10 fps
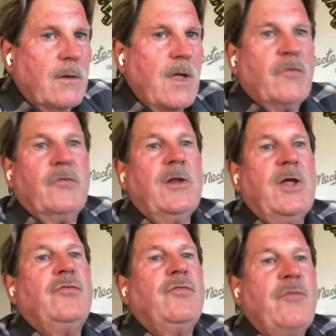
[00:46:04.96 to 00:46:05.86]

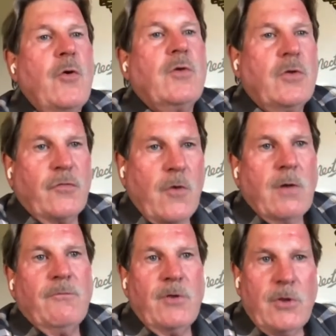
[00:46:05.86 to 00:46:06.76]
SLH focus
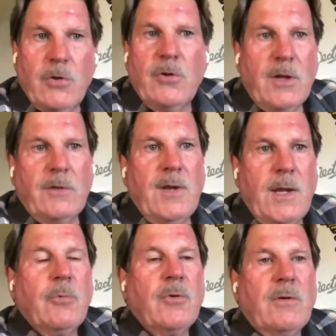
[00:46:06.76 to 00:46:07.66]
our vineyard and
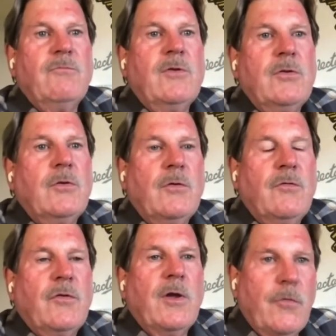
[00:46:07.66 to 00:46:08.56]
neighboring
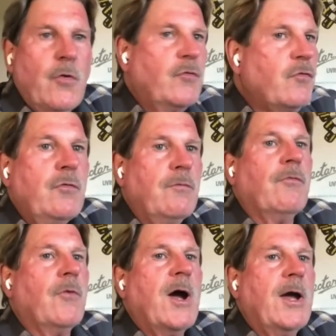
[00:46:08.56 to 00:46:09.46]
vineyards on those two
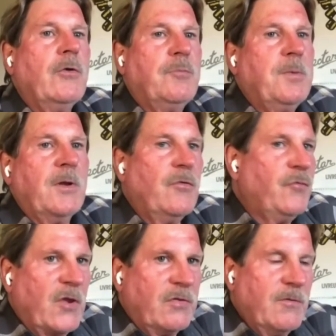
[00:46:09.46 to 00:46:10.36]
varietals because
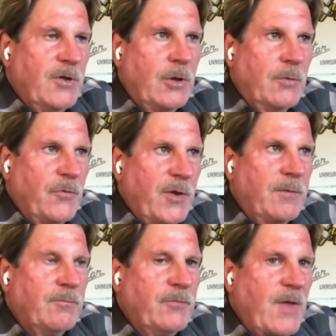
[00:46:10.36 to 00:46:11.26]
that, you know,
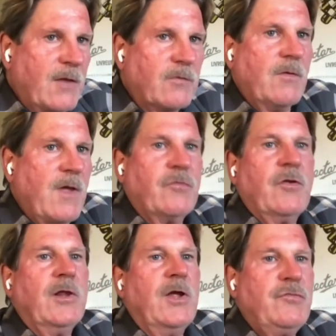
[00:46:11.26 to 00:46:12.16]
the
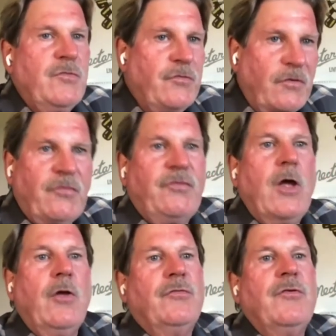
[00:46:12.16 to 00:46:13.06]
SLH just
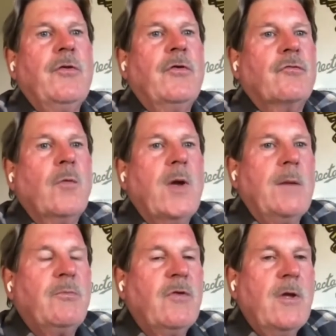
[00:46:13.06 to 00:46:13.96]
excels in those
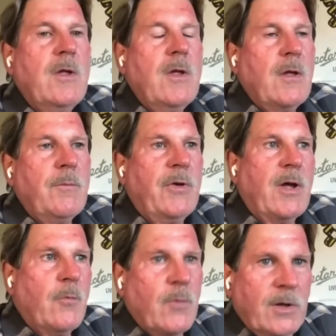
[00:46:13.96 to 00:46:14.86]
grapes.
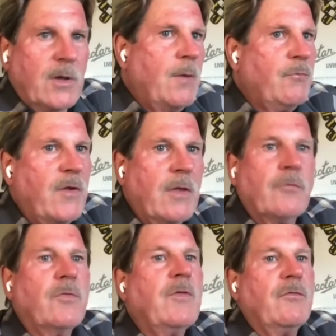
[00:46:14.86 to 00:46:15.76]
But when it comes to
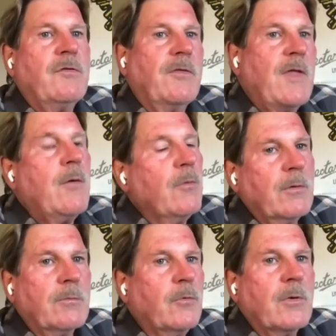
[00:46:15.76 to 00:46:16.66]
other things like that,
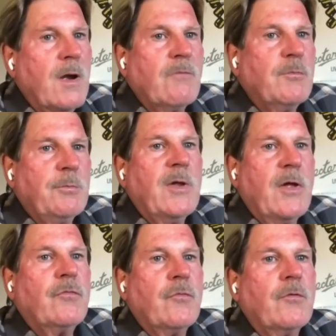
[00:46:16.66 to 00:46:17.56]
we're comfortable
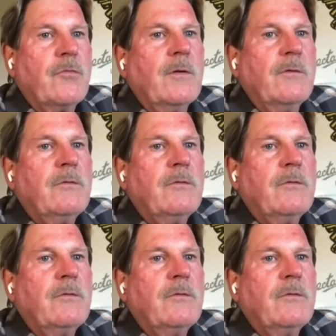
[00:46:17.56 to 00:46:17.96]
outsourcing.